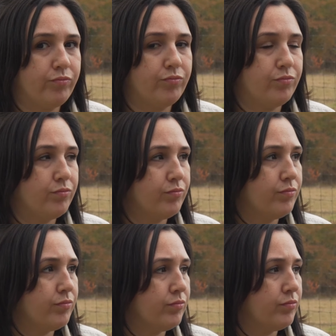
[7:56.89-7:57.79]

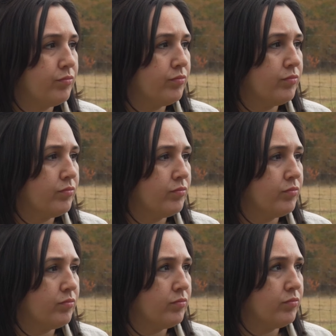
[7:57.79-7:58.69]

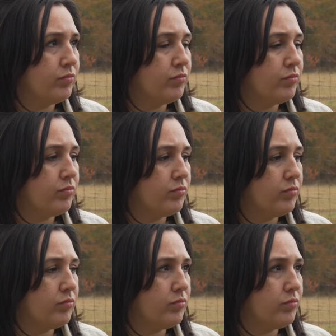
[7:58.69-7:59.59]

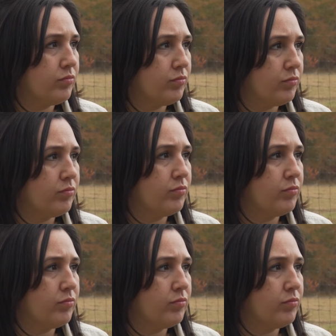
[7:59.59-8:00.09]
The person shown says nothing.